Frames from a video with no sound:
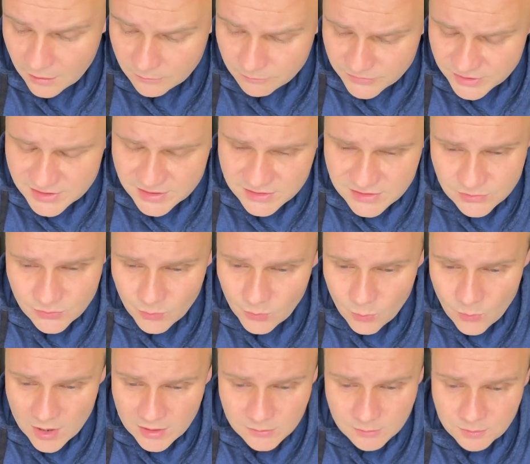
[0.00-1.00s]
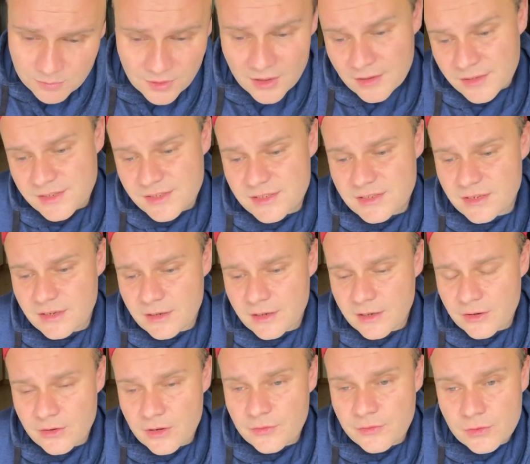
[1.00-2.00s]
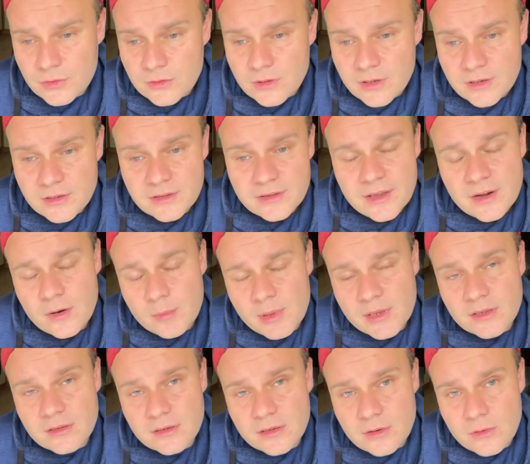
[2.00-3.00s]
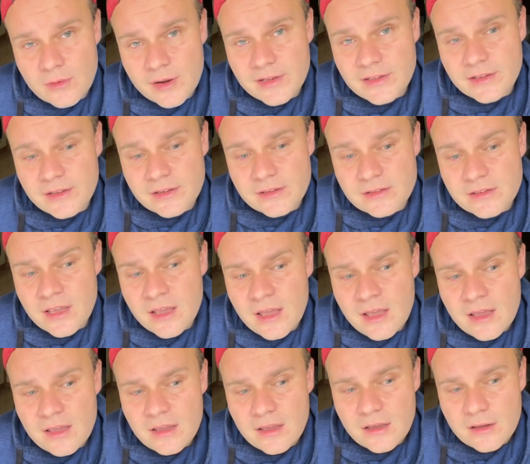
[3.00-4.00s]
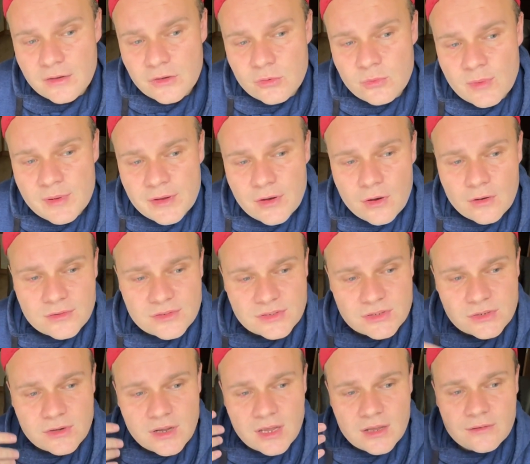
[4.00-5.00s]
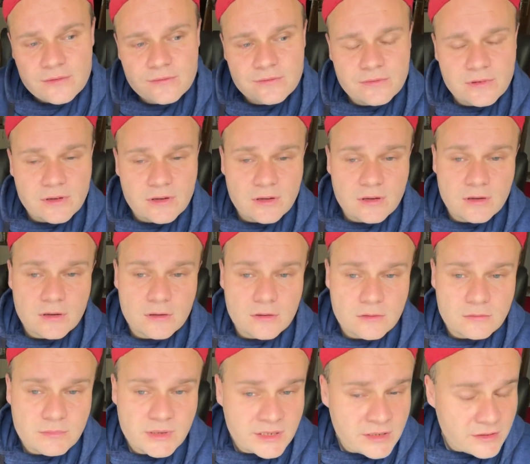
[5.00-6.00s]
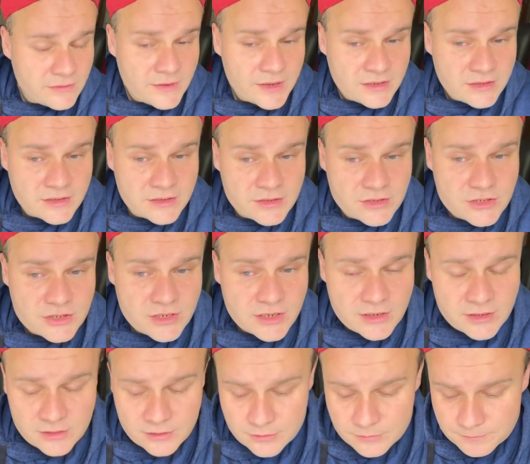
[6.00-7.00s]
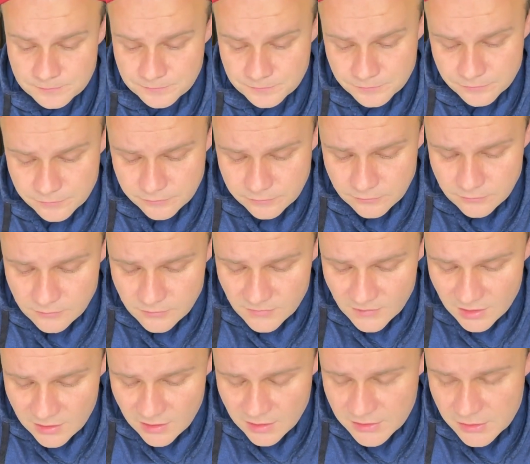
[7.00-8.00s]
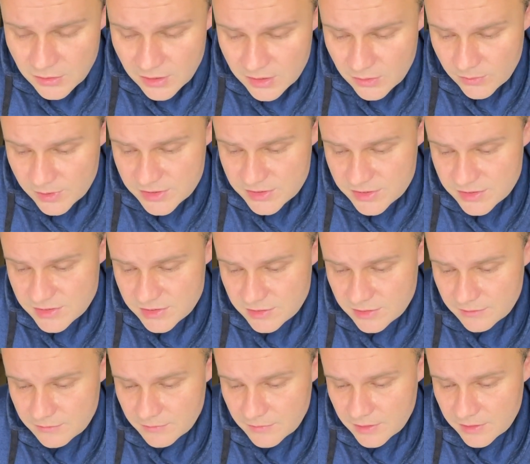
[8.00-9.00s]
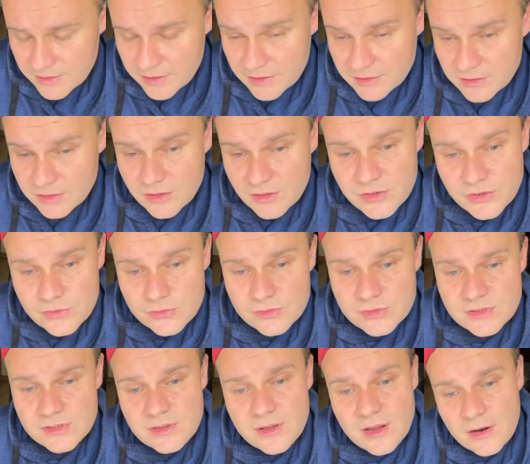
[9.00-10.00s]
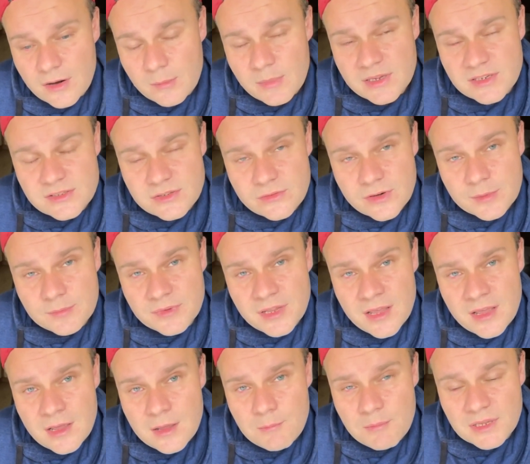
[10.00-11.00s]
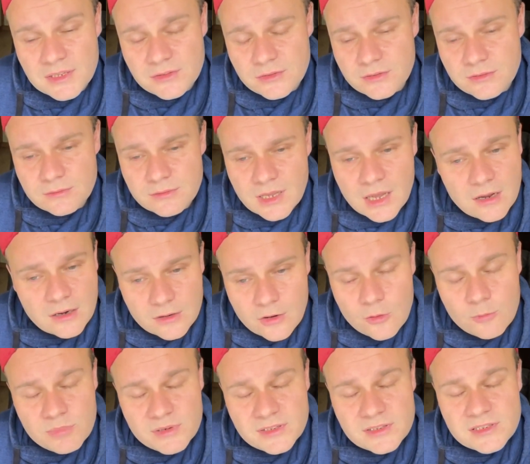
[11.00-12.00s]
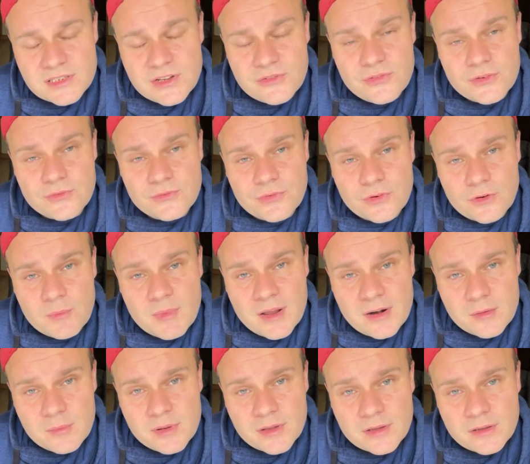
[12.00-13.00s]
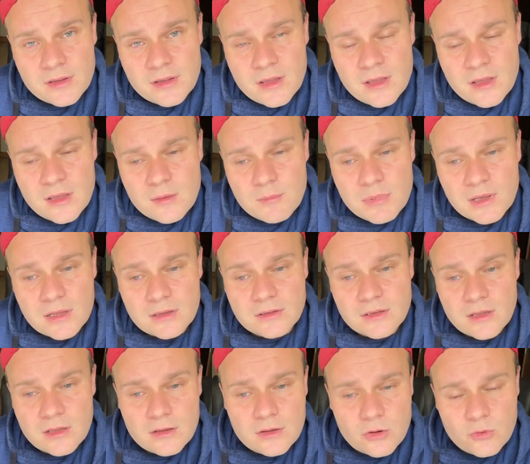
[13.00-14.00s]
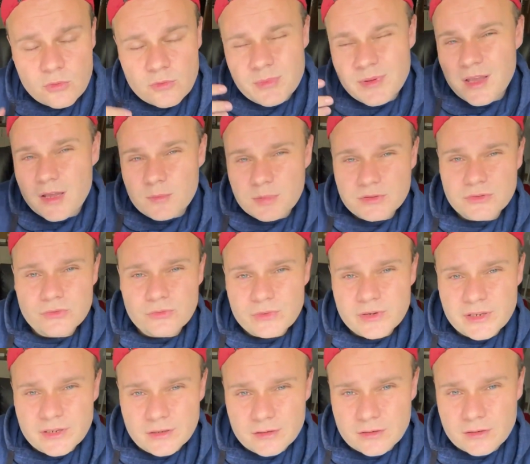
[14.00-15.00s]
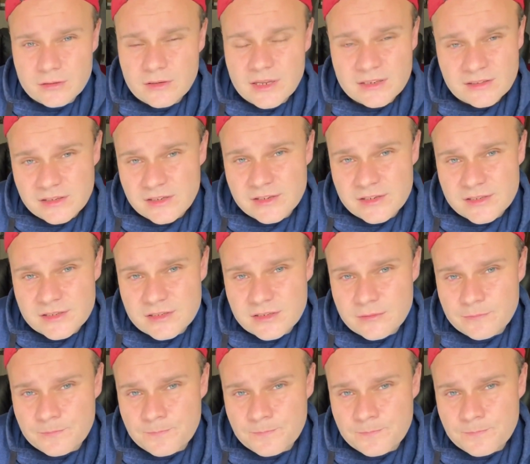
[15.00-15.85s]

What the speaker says: This has one plus. If you learn the Arabic writings, you may also have an advantage in other languages that use the Arabic script but are completely different from Arabic, but you will be able to read at least.